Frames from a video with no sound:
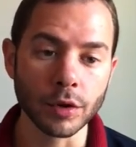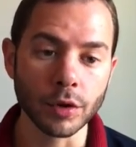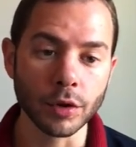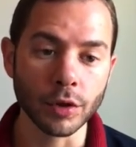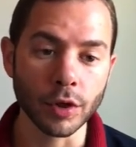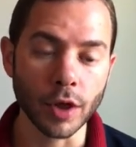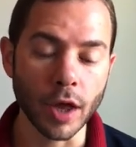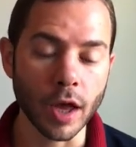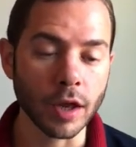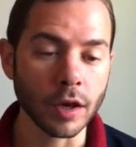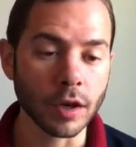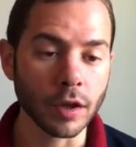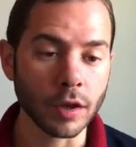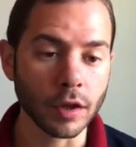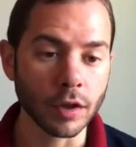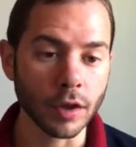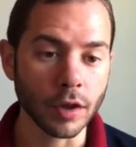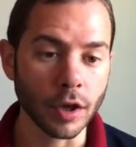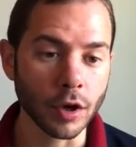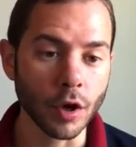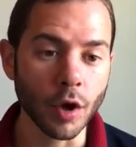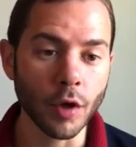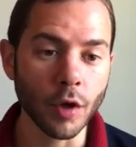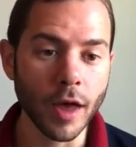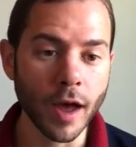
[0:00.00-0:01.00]
they
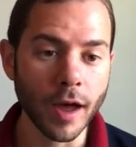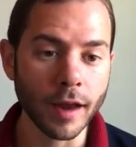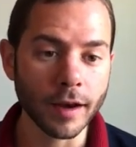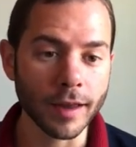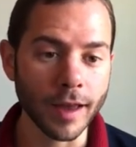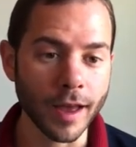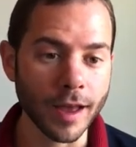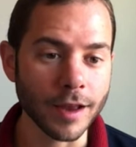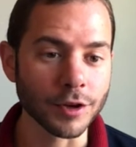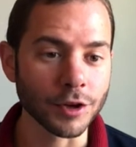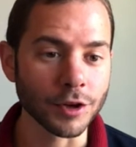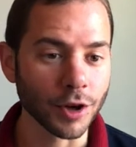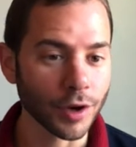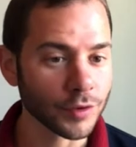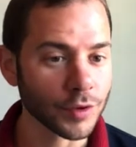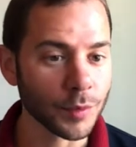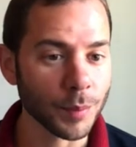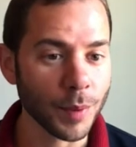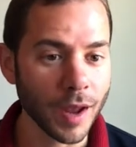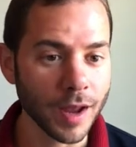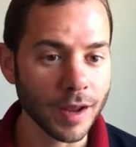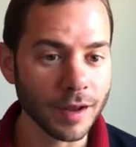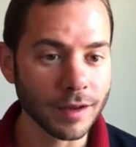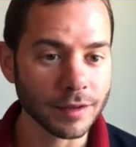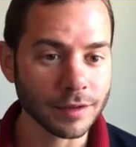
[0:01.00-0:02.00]
know that, and you're gonna have to
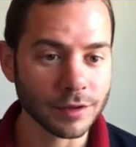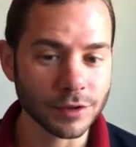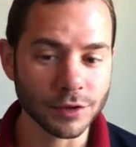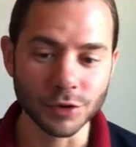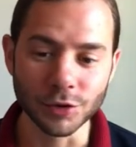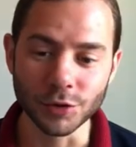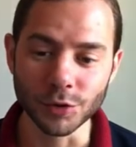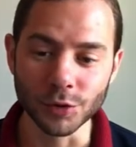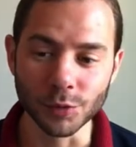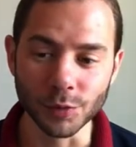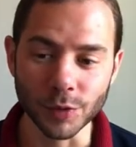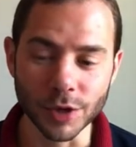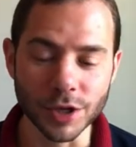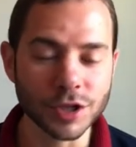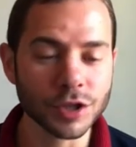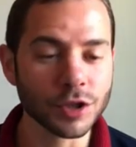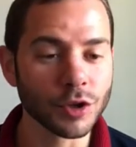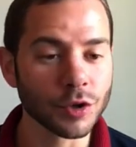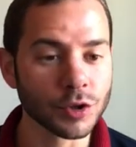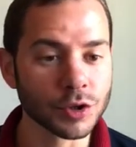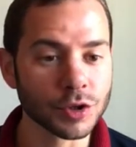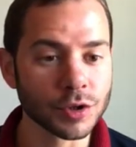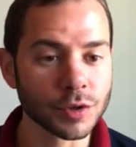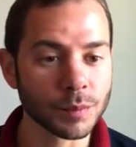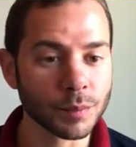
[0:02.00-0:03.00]
pay to reach
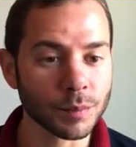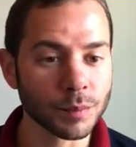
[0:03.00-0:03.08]
those